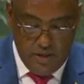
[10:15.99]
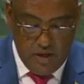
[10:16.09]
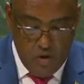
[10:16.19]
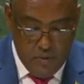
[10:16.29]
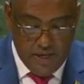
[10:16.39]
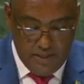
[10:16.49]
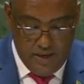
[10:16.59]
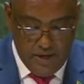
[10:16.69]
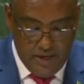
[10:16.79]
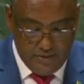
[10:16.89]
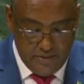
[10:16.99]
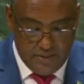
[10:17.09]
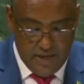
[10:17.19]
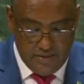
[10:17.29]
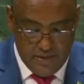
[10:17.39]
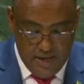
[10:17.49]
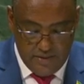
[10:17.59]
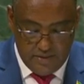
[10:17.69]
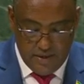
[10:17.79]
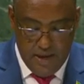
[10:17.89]
humanitarian assistance
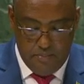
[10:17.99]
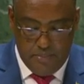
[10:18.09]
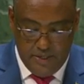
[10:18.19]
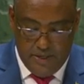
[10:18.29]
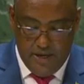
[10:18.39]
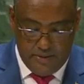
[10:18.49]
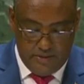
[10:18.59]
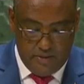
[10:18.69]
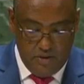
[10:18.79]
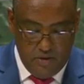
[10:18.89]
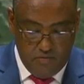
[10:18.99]
is a pretext